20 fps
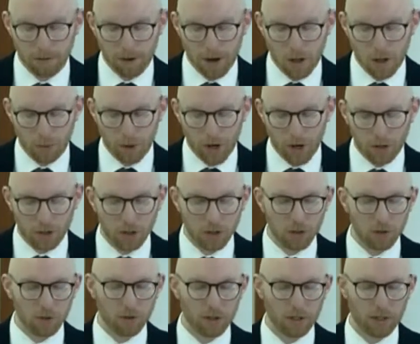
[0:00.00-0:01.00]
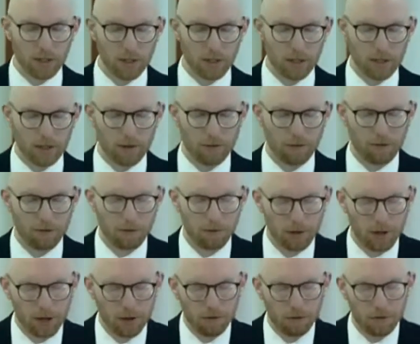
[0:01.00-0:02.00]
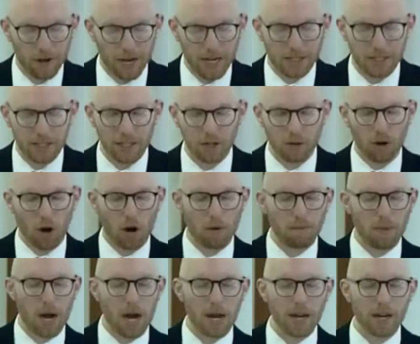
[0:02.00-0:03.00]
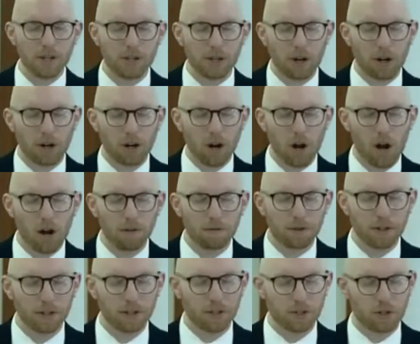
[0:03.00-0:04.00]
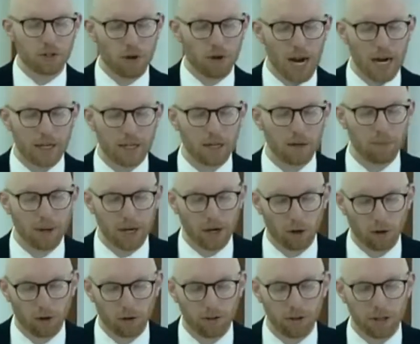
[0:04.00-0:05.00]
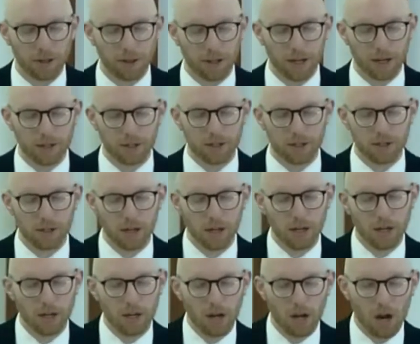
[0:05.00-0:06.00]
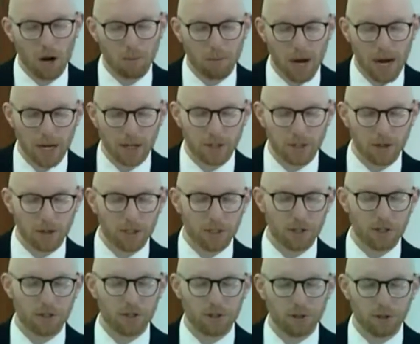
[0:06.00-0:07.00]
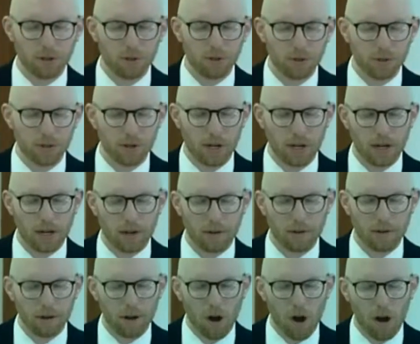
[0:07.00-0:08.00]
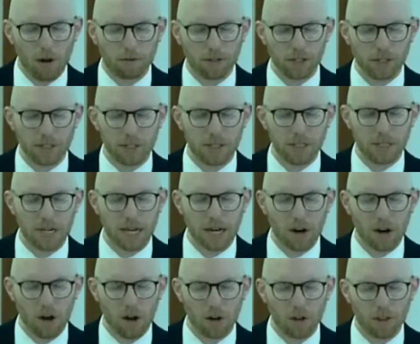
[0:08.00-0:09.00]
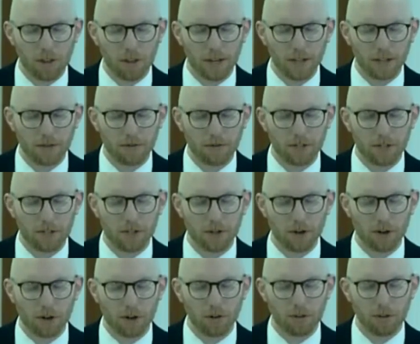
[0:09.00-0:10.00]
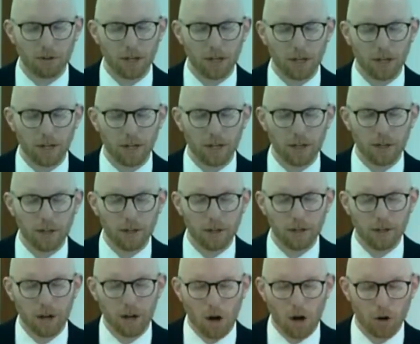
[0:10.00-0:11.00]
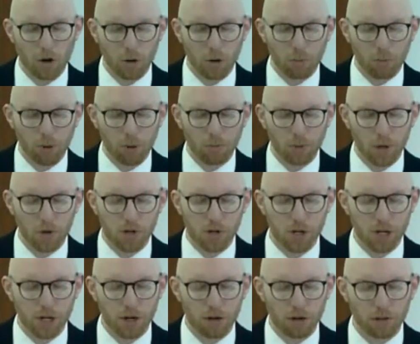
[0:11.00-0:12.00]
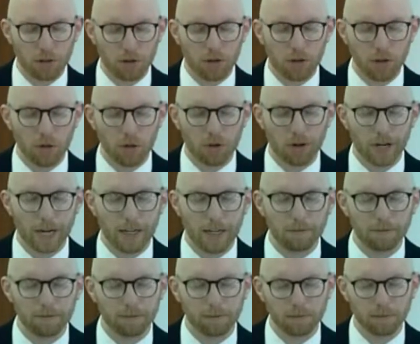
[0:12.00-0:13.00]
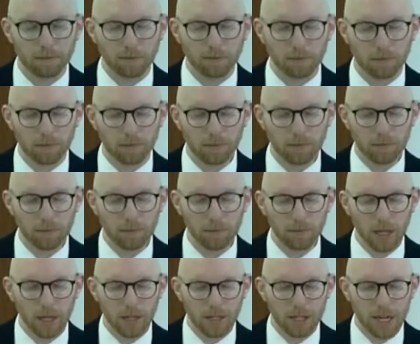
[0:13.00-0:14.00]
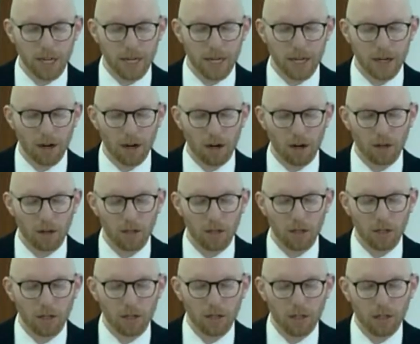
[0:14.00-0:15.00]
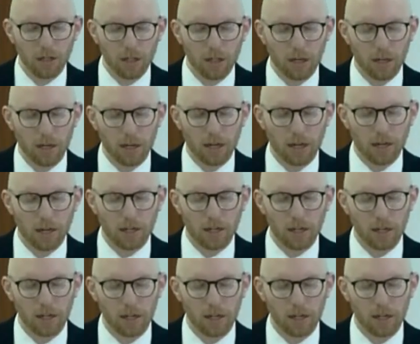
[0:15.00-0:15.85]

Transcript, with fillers: Father, we also confess that our minds are often distracted by earthly things. Our minds are too uh, often set on things of this earth, our own promotion, our own glory, seeking our, uh,